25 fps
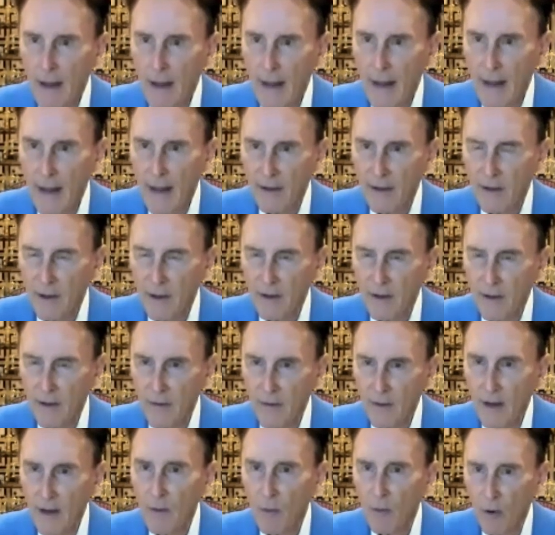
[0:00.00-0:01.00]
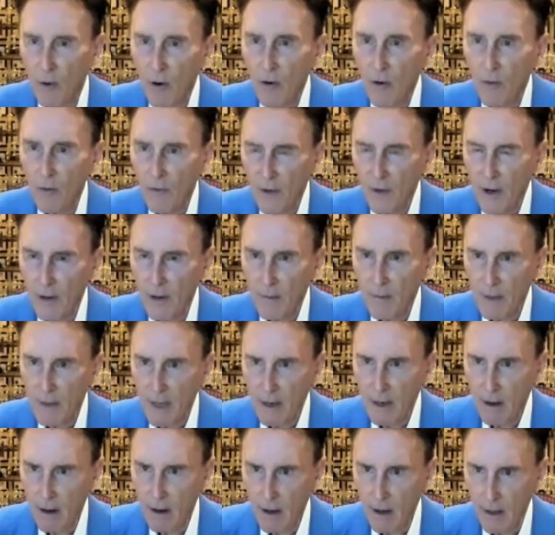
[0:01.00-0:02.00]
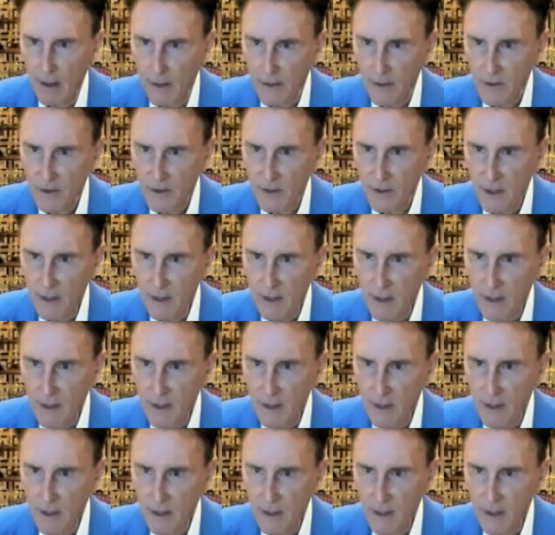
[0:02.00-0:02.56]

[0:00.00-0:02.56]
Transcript: And they were all there because